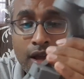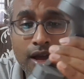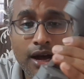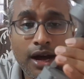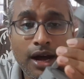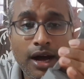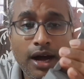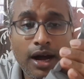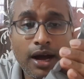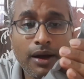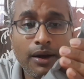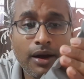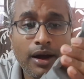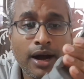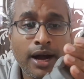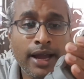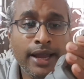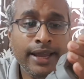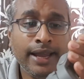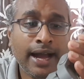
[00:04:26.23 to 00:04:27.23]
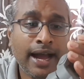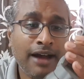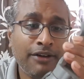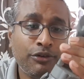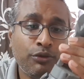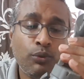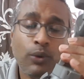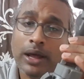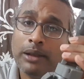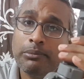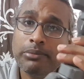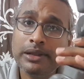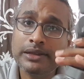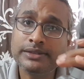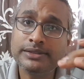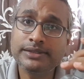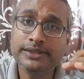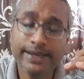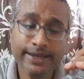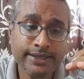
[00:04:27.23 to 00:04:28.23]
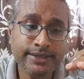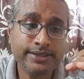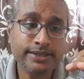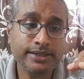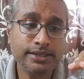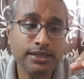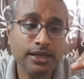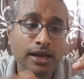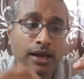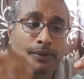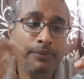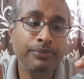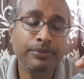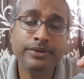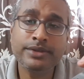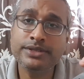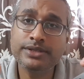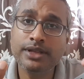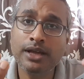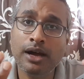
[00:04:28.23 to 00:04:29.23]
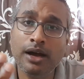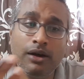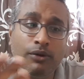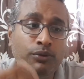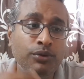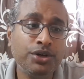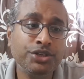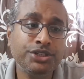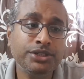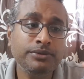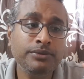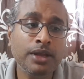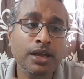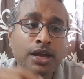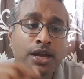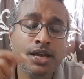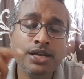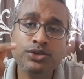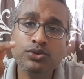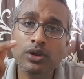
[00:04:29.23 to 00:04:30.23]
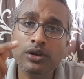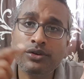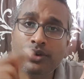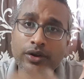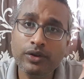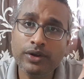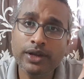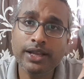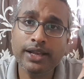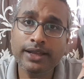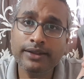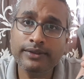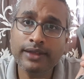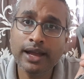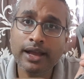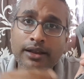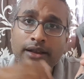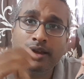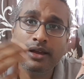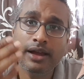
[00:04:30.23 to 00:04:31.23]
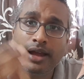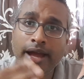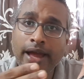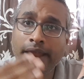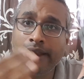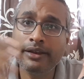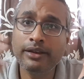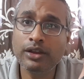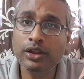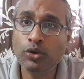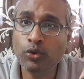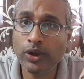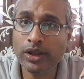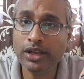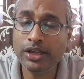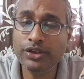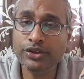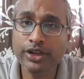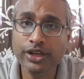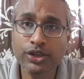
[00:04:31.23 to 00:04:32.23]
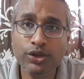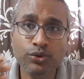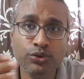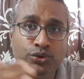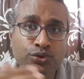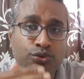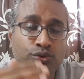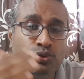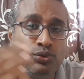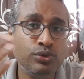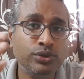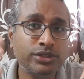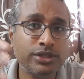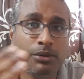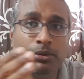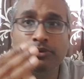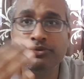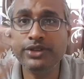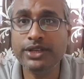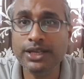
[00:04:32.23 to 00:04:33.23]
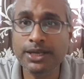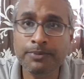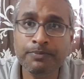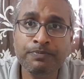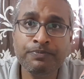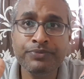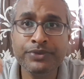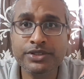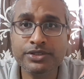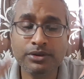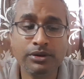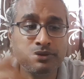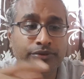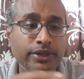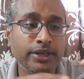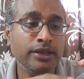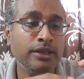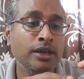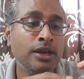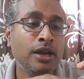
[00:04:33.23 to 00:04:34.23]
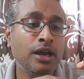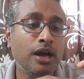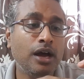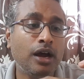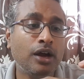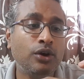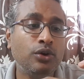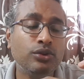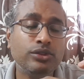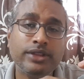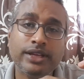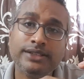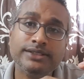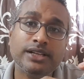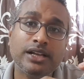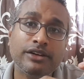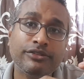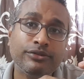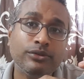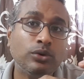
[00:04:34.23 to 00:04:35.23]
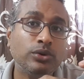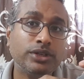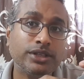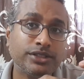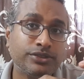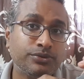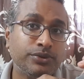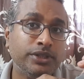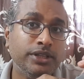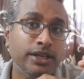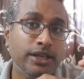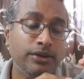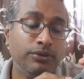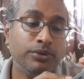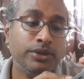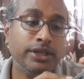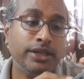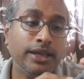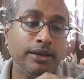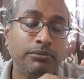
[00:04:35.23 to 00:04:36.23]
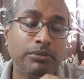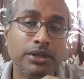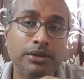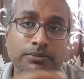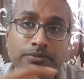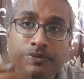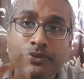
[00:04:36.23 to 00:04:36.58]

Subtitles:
I have a OnePlus 6 version, so I'll try to connect that and quickly take you through some of the good things that I've noticed with the gimbal.